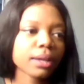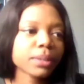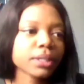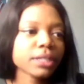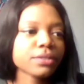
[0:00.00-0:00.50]

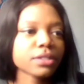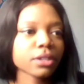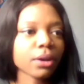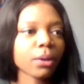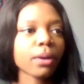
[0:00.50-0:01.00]
believe
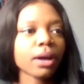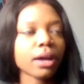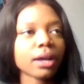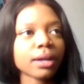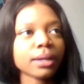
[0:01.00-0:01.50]
so.
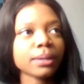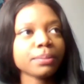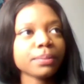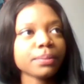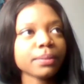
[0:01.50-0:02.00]

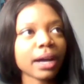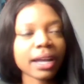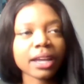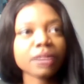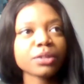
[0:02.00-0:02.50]
I
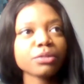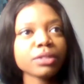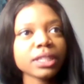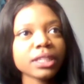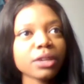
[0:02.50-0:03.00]
haven't
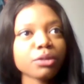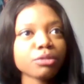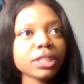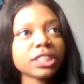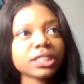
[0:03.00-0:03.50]
really
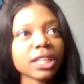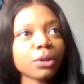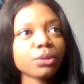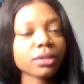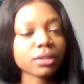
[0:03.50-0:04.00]
reached
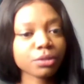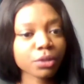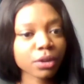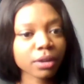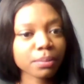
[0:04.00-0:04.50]
out
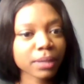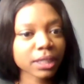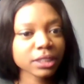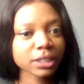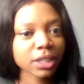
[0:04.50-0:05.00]
for
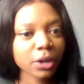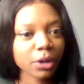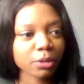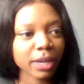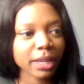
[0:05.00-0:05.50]
much,
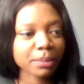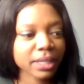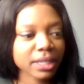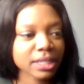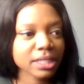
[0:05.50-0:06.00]
right?
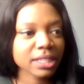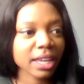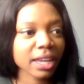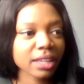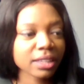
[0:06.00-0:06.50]
Because
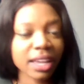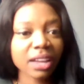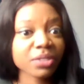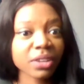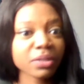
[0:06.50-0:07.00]
they
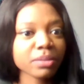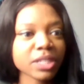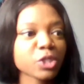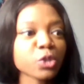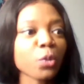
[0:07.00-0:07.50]
have given me
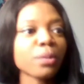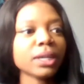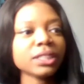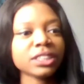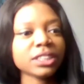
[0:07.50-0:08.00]
so
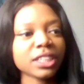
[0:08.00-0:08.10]
much